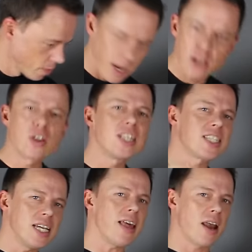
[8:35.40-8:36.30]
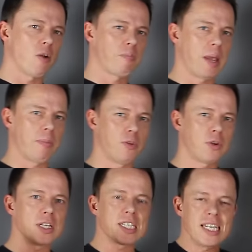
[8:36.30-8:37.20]
And you can see that on people. You
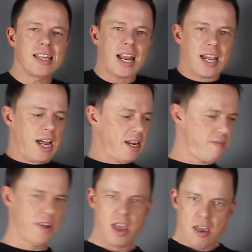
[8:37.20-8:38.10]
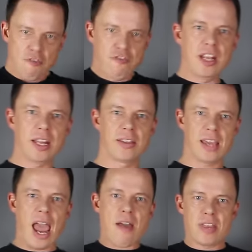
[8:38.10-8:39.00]
can see that kind of feeling
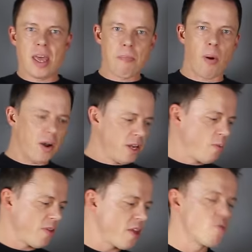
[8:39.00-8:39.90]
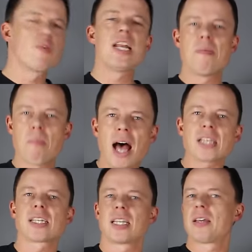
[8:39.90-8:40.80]
they have in their body when they really
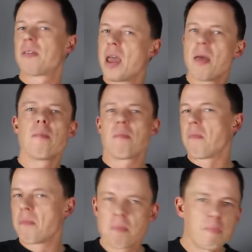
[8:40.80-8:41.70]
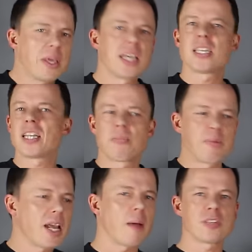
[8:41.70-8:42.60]
master it. Because it
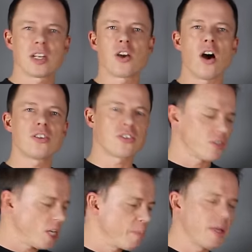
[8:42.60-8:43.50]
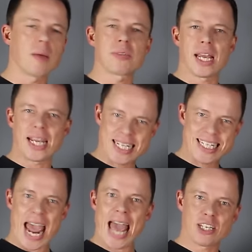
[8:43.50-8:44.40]
becomes unconscious. It becomes like a
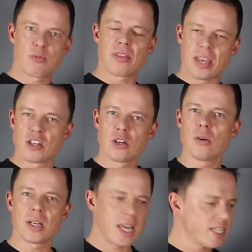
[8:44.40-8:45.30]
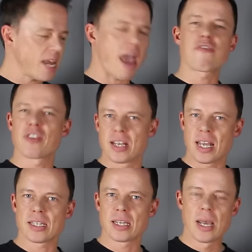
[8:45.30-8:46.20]
dance when they do it. It's
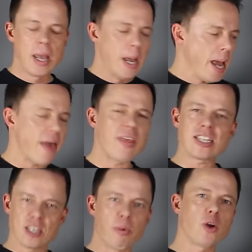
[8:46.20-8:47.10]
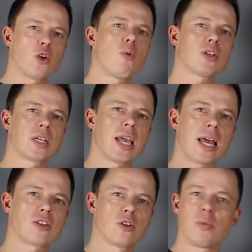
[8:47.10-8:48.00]
effortless. And that's the point you want to
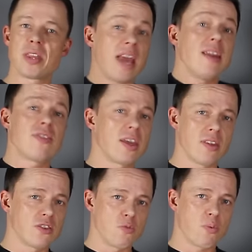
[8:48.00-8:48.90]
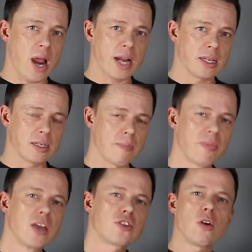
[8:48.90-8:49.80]
get to with anything that you practice.
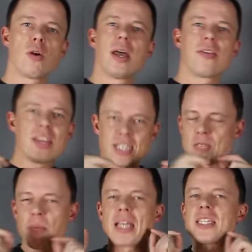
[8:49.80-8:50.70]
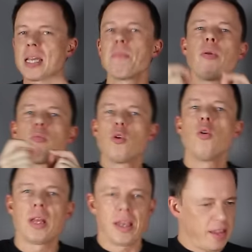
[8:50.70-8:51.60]
So this is my simple
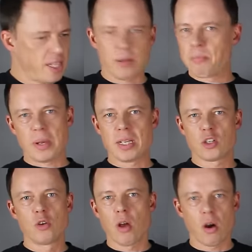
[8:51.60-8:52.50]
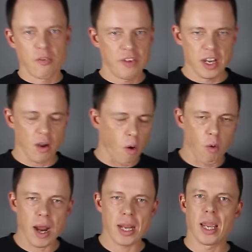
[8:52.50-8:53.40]
rule here. This has been too long a video
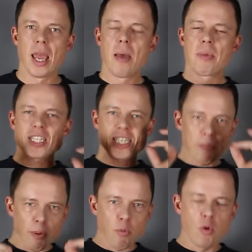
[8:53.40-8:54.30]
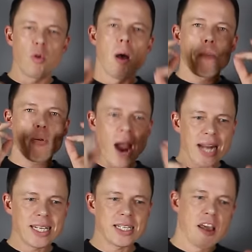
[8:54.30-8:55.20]
already. But simple rule,
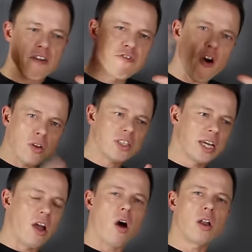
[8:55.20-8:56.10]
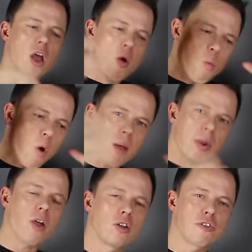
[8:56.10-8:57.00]
practice focusing on what am
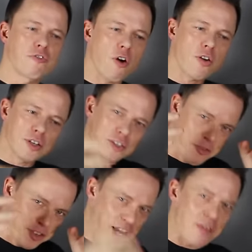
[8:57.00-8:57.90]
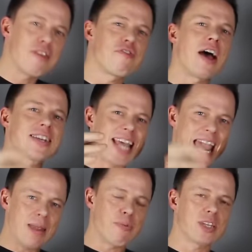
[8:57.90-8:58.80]
I going to focus 75 to
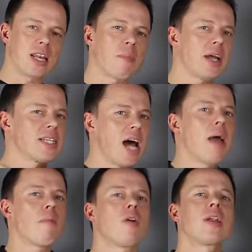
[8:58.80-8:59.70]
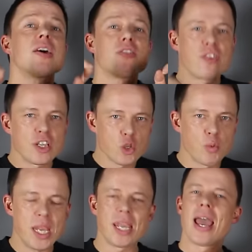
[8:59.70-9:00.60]
80% of my time on this
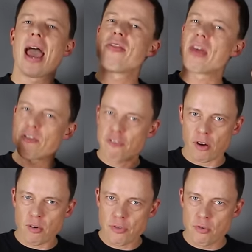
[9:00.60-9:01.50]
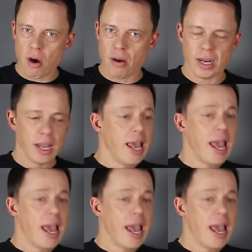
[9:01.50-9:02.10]
week and then follow through on it.